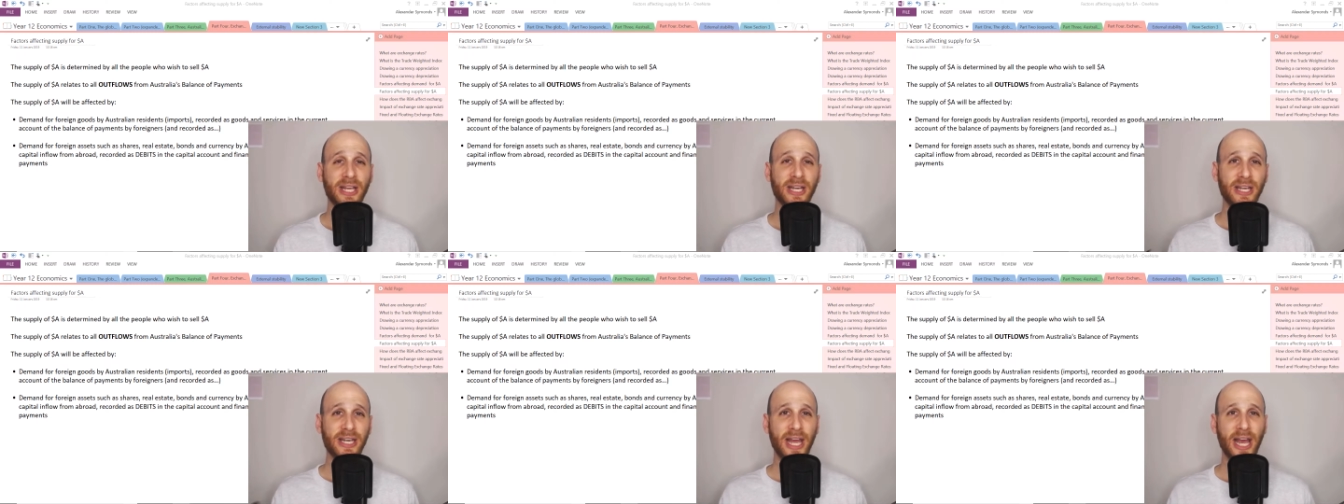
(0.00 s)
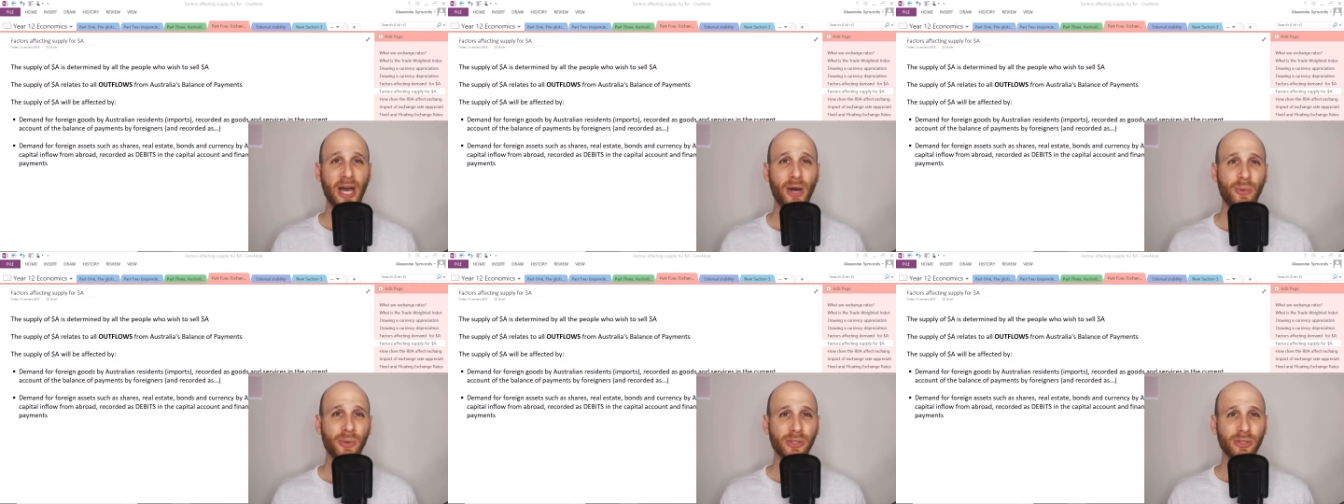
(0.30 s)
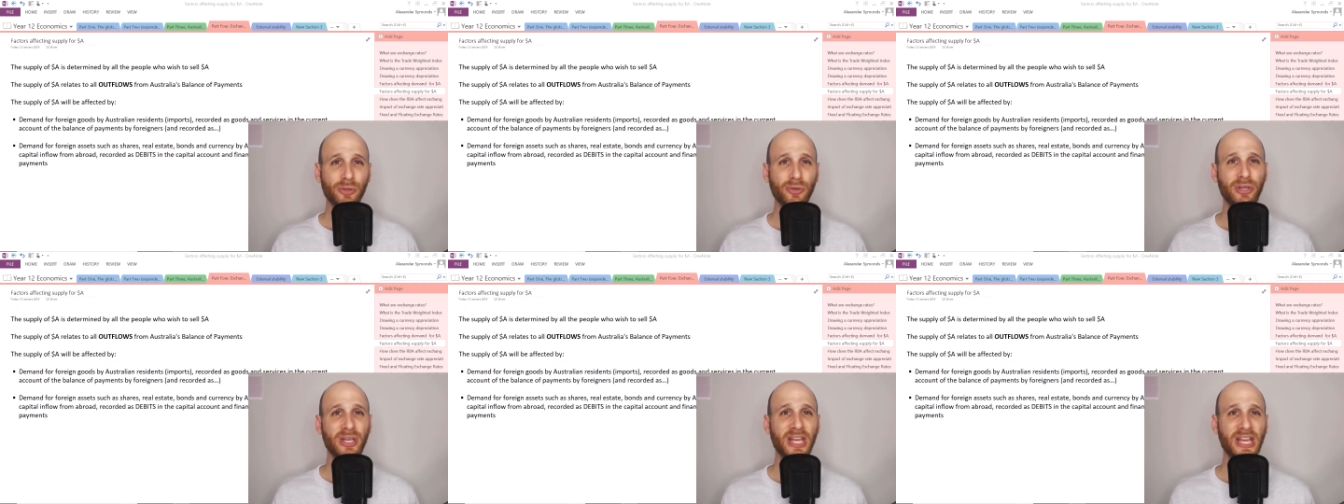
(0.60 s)
Now we're
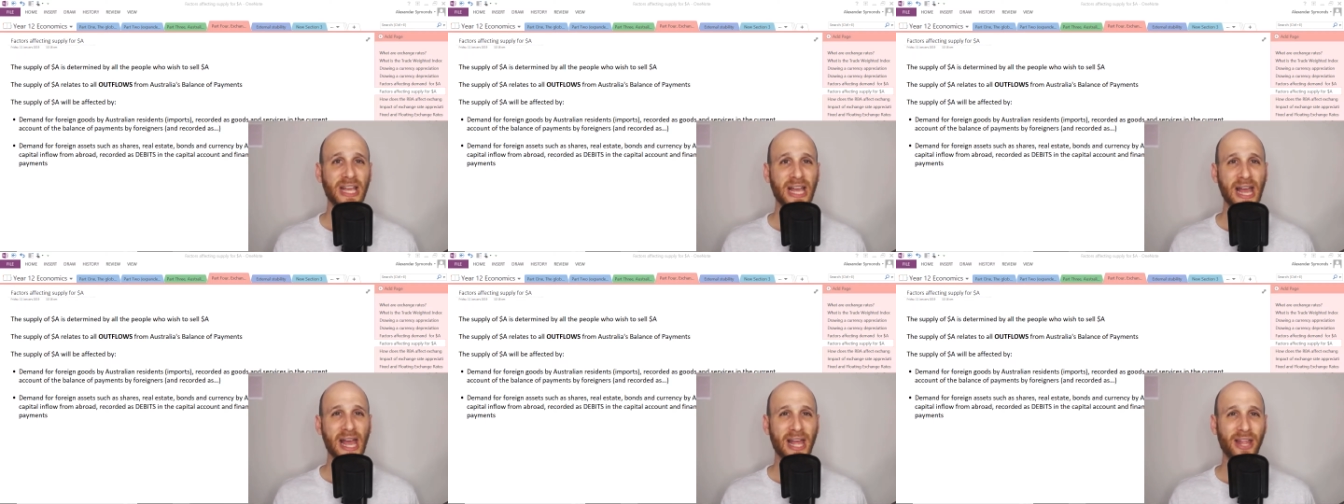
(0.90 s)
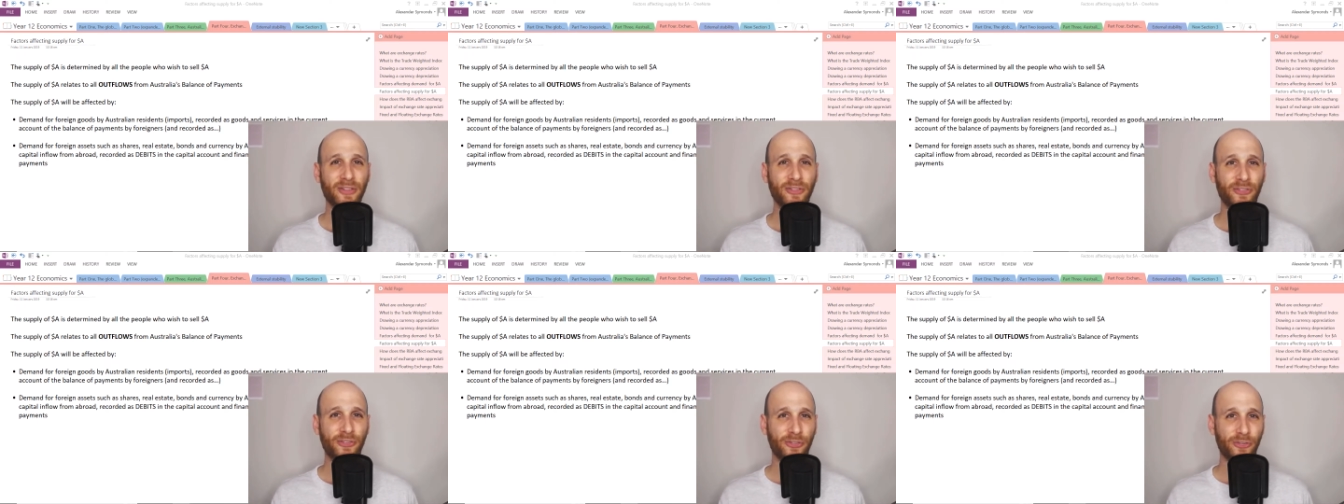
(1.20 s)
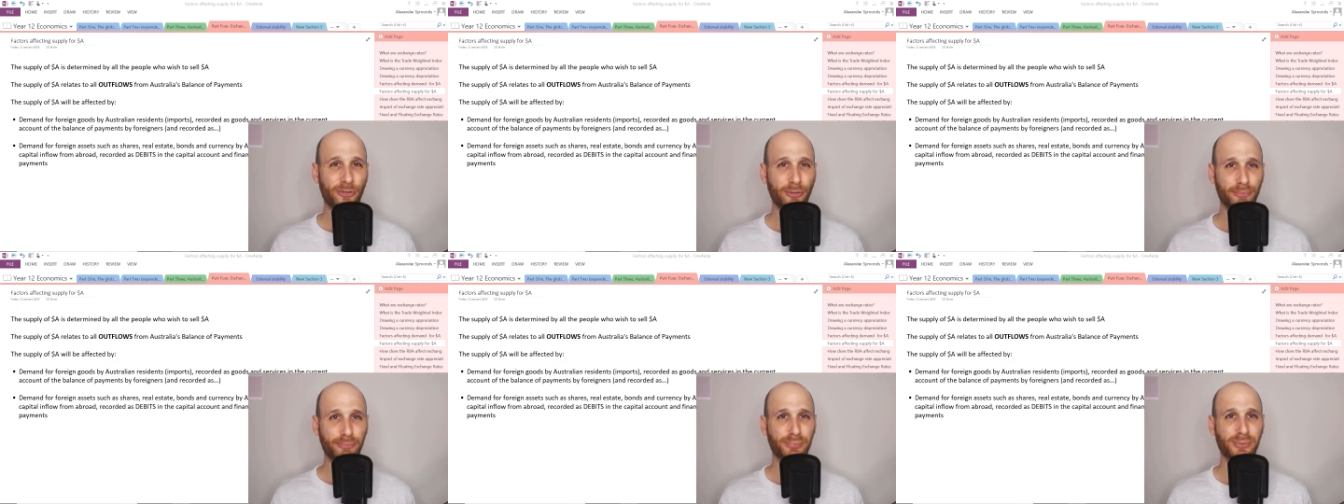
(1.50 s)
looking at
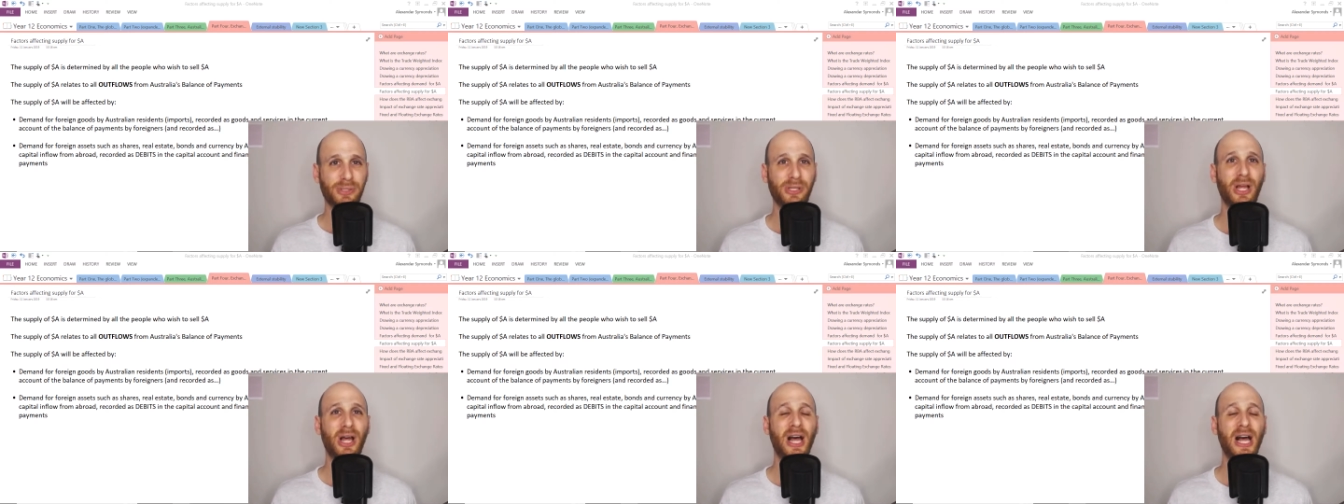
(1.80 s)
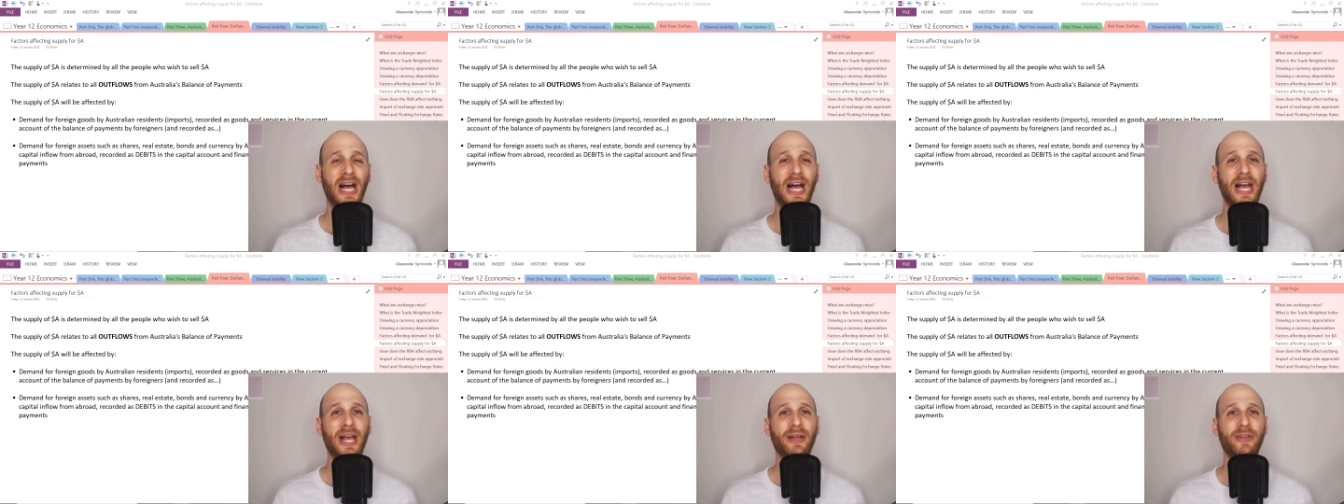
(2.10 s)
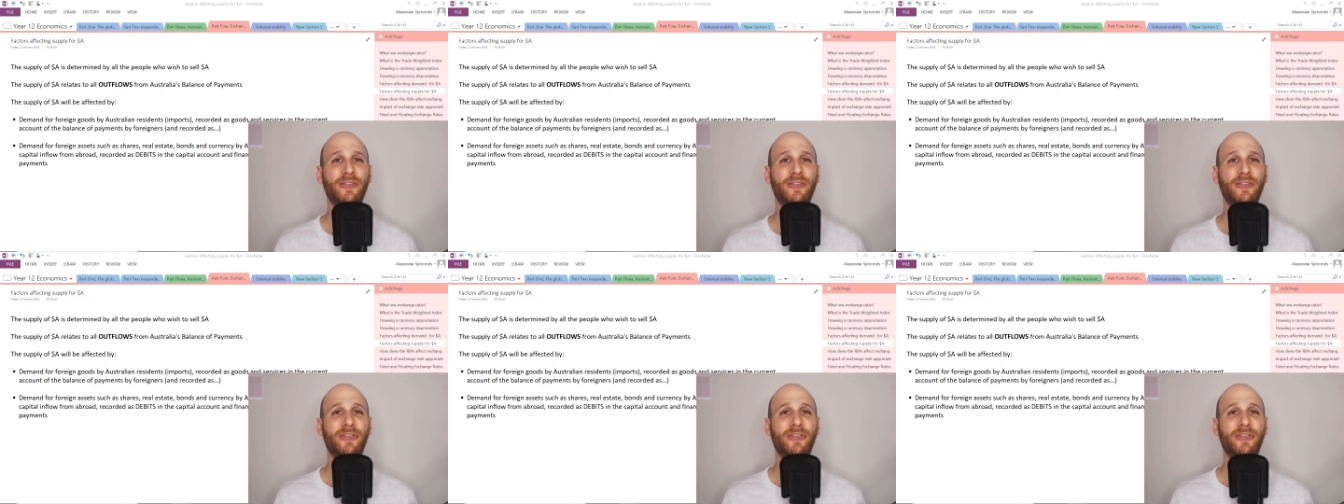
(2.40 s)
supply,